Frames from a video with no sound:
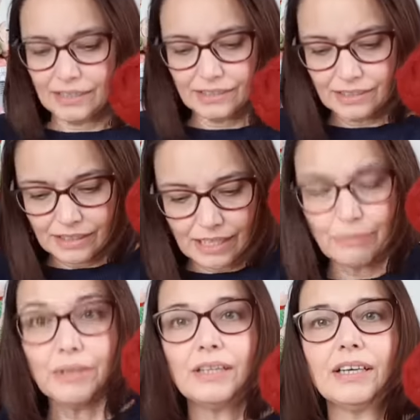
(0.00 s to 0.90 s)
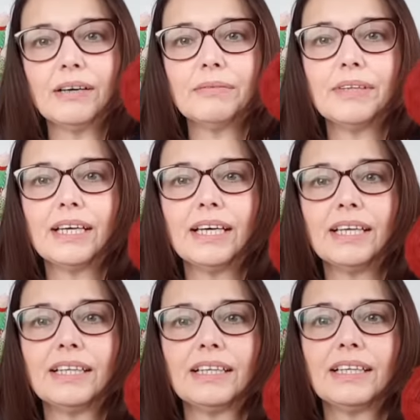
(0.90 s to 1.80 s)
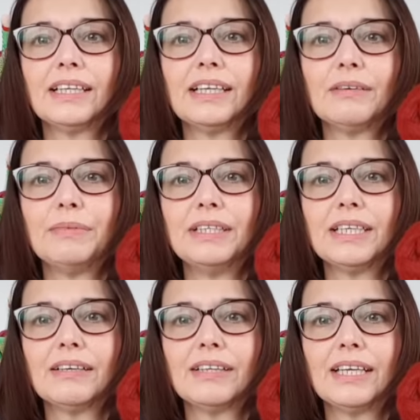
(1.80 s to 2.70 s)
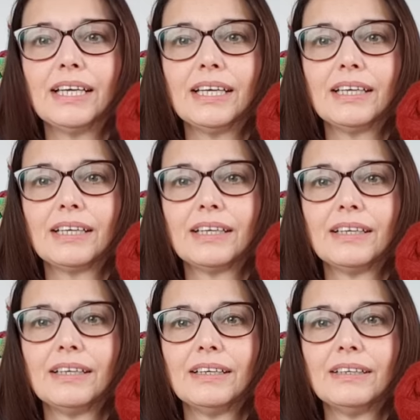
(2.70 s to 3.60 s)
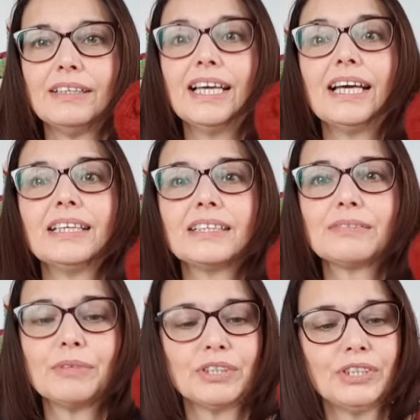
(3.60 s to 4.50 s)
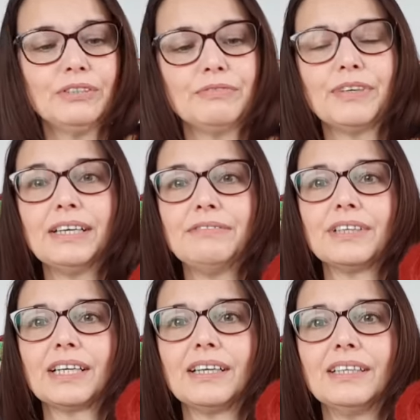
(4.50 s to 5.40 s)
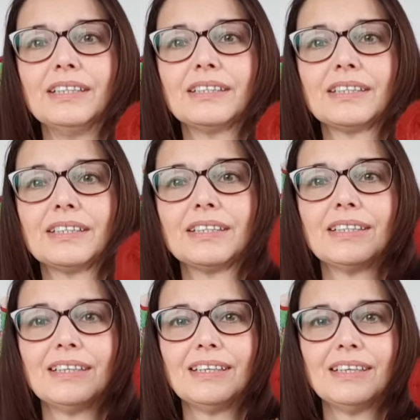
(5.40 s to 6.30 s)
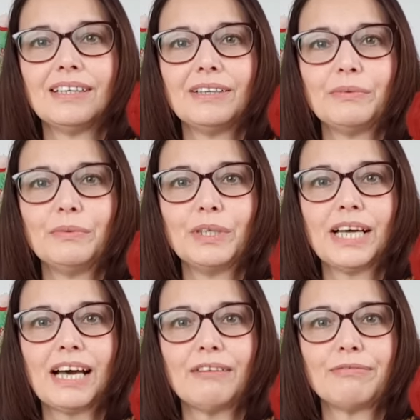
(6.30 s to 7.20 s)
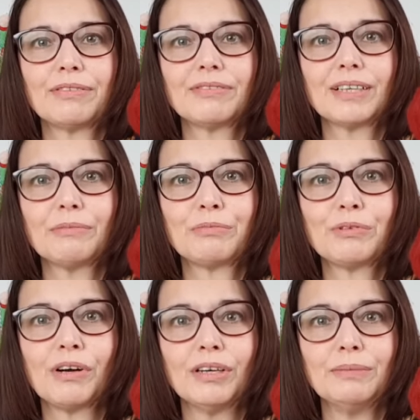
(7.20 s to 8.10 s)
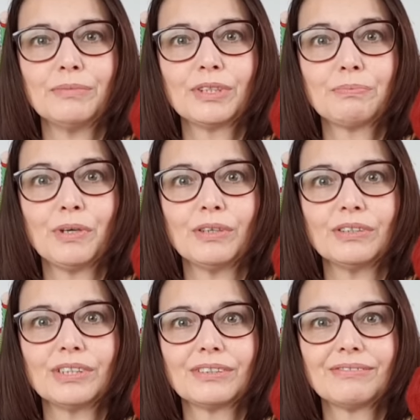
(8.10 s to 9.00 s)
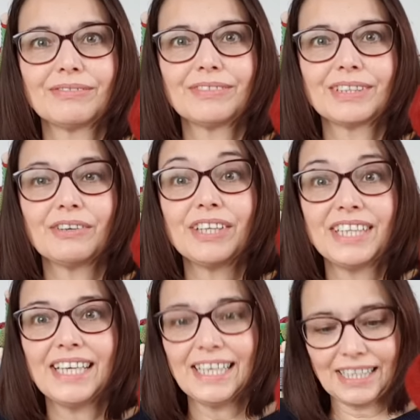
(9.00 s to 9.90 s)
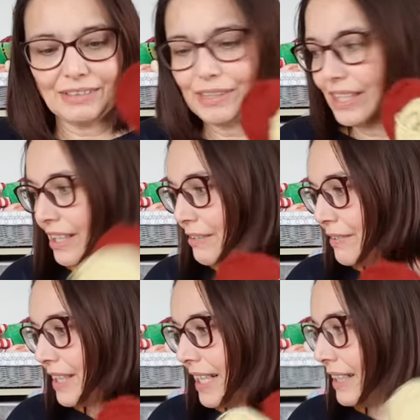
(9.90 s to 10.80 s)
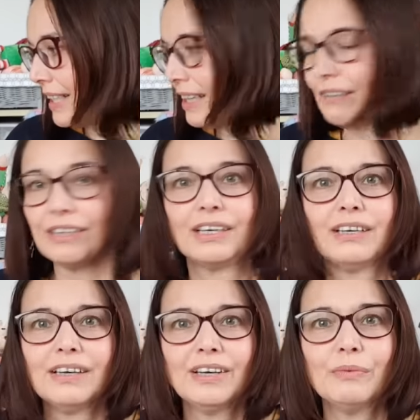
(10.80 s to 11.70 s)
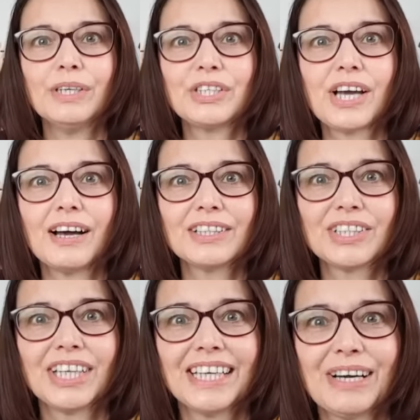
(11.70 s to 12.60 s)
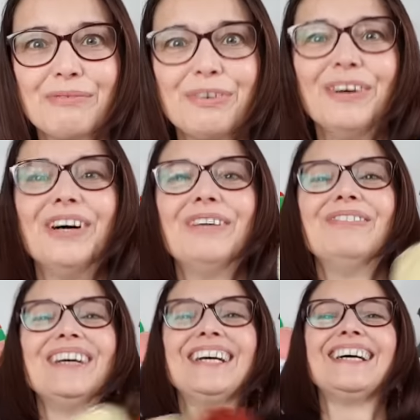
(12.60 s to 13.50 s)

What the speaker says: So that would be up there, and that would be down there. Yes, my two favourite colours would have prime spot. So I think I'm going to go for that now. Which cards do they come from?